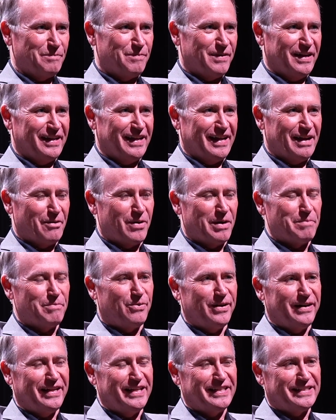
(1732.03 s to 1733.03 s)
But at one
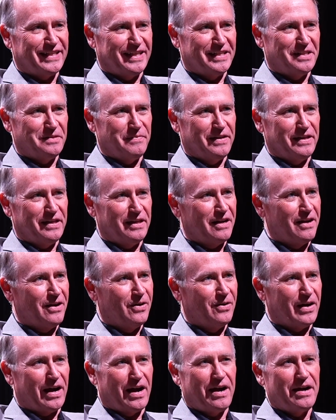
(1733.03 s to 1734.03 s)
point he said to me, you
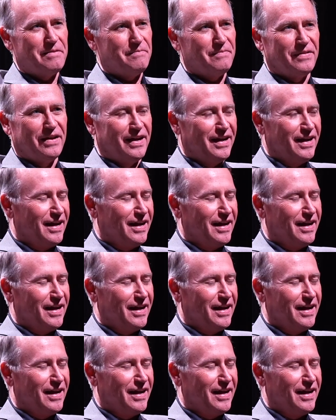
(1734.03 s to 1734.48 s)
know, I'm, he